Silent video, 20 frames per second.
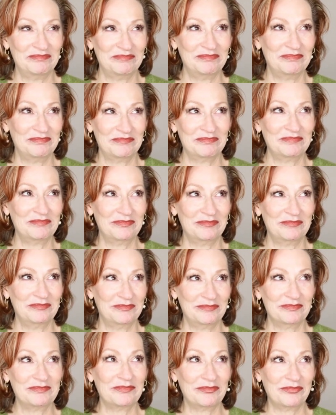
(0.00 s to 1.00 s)

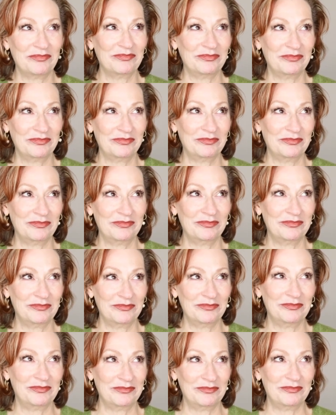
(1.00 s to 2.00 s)

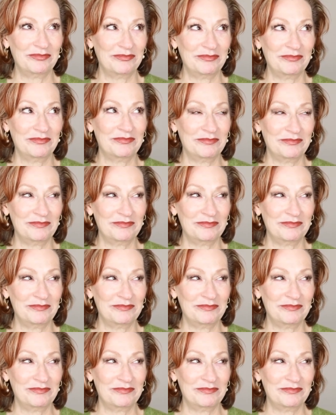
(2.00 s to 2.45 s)
[no speech]